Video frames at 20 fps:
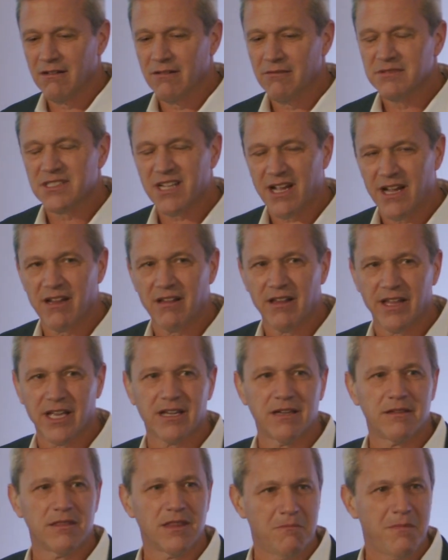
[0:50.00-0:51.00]
was kind of like
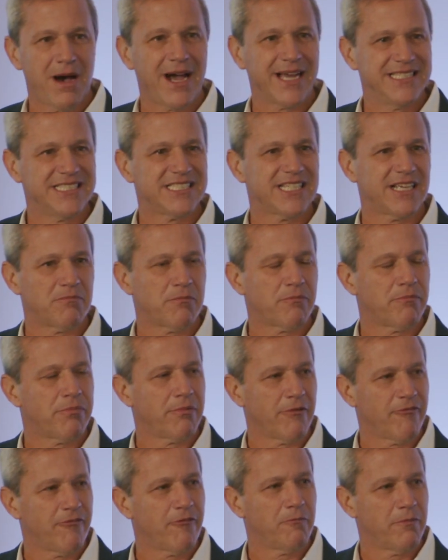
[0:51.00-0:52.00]
the mindset
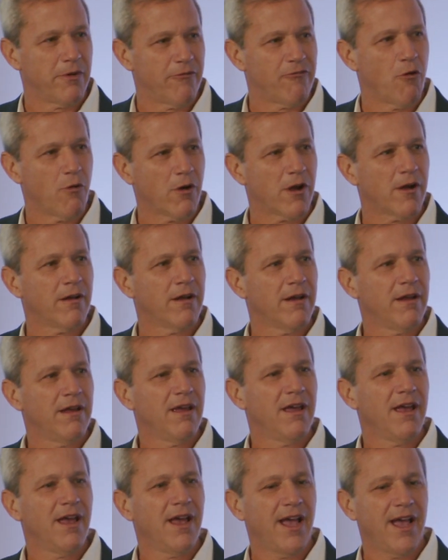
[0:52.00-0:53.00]
before,
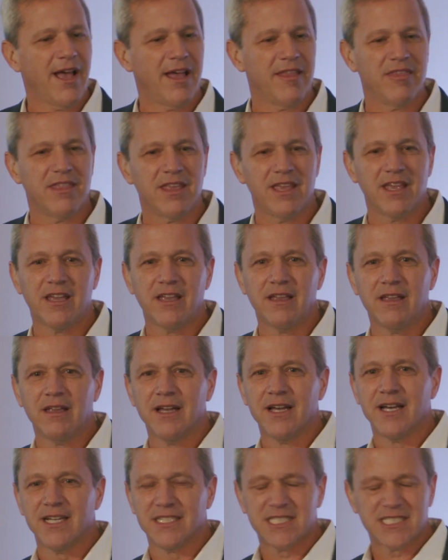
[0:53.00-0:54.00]
and the
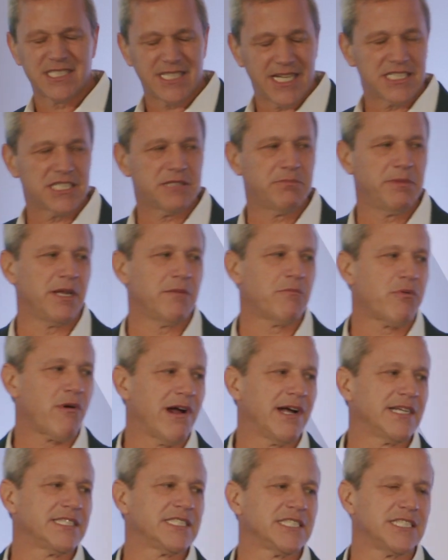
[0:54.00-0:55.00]
assessment
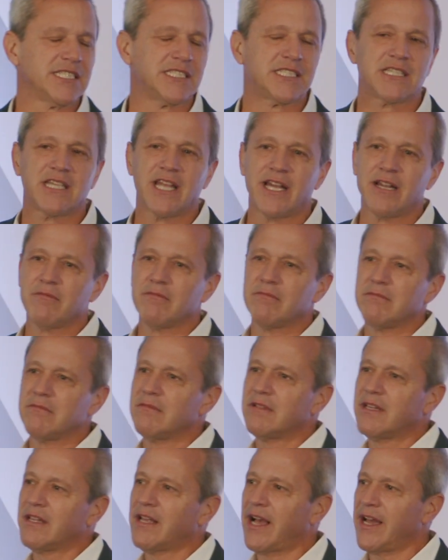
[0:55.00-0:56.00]
process that
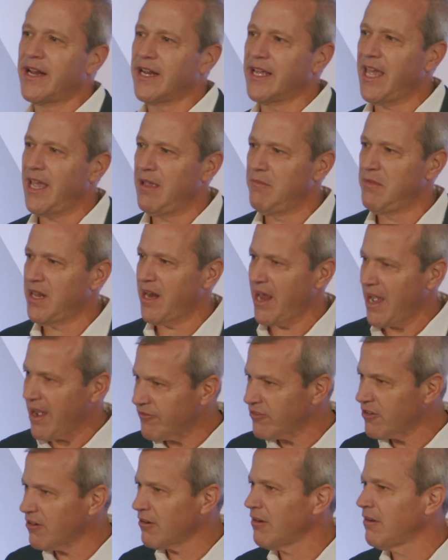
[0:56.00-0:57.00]
kind of came in
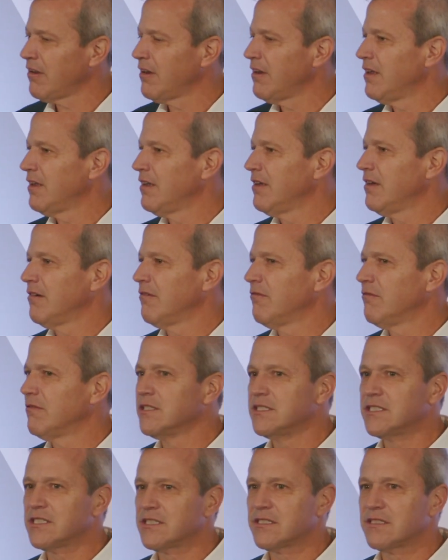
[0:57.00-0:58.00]
after
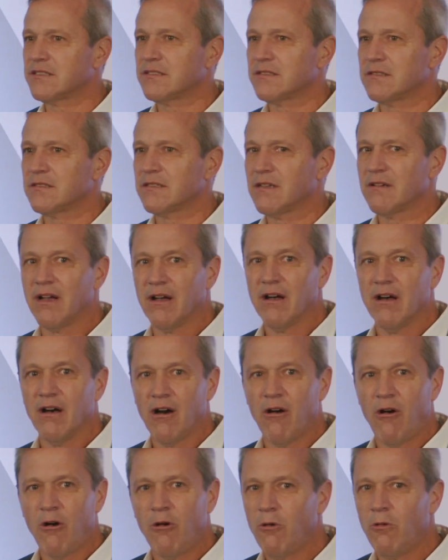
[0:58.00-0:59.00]
was
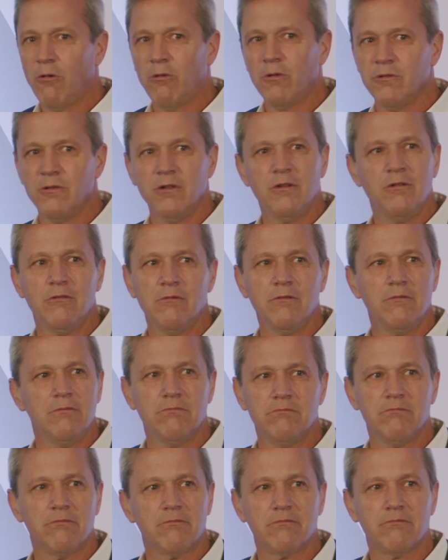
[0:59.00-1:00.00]
a whole
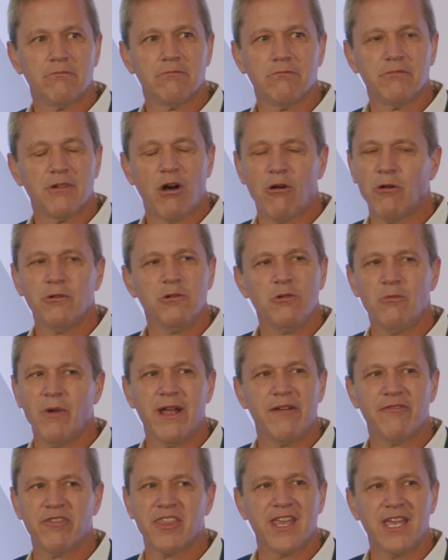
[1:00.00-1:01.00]
new
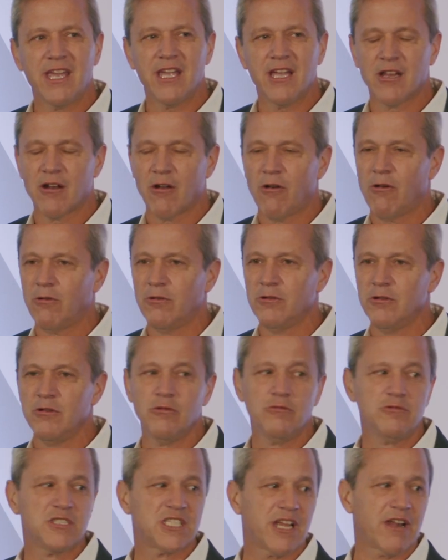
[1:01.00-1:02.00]
way of thinking and a whole
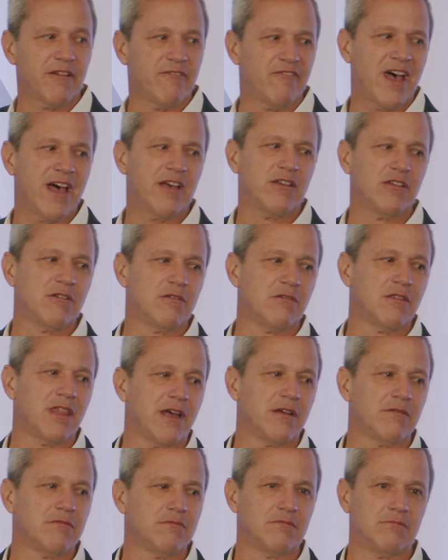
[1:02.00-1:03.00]
new set of value
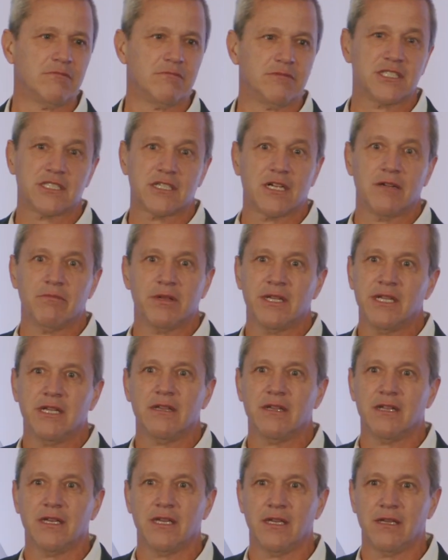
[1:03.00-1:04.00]
that was
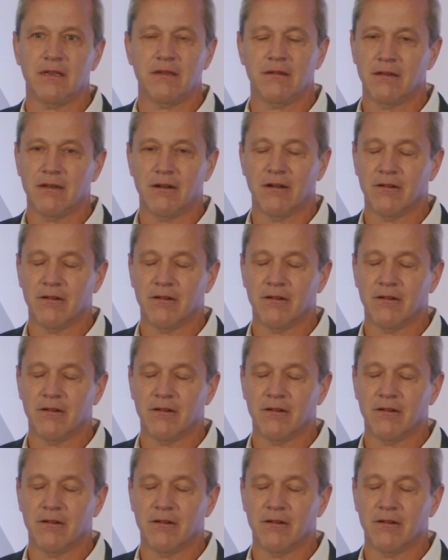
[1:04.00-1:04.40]
completely,